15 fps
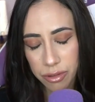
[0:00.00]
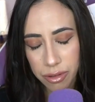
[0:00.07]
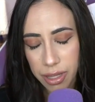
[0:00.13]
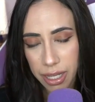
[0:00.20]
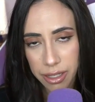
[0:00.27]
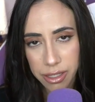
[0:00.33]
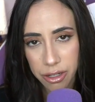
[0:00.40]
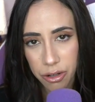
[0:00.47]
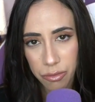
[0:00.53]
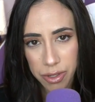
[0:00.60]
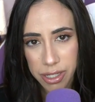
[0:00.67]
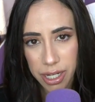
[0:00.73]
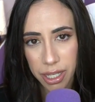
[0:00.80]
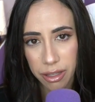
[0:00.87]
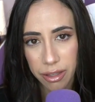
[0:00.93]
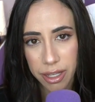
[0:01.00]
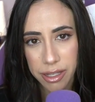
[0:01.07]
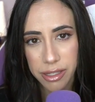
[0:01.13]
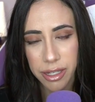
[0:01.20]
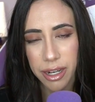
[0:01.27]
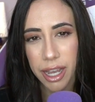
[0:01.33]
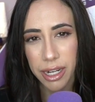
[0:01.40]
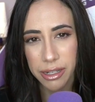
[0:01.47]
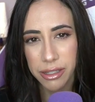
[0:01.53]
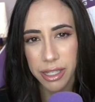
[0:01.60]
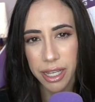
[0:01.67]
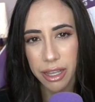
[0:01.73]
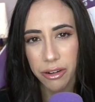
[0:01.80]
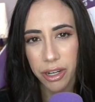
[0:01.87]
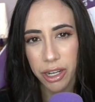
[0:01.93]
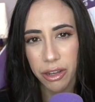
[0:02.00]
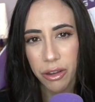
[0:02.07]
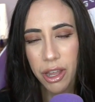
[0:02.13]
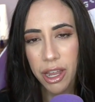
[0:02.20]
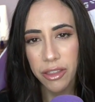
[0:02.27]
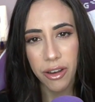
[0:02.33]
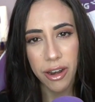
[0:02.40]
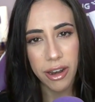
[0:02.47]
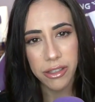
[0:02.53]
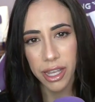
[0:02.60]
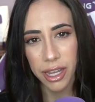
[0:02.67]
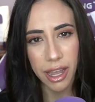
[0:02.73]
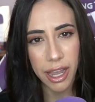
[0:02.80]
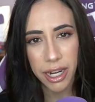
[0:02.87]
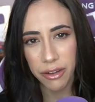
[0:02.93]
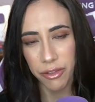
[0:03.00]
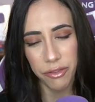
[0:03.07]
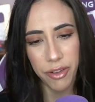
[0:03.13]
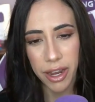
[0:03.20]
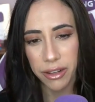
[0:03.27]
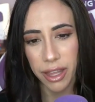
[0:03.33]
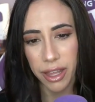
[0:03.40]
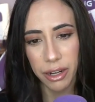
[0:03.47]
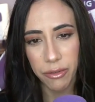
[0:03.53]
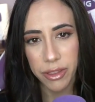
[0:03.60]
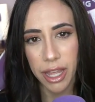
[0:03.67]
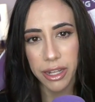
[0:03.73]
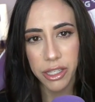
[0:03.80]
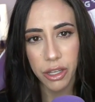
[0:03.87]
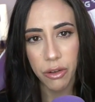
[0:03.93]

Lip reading: things that are ridiculous and kind of slander you, there is like kind of a fine line with that.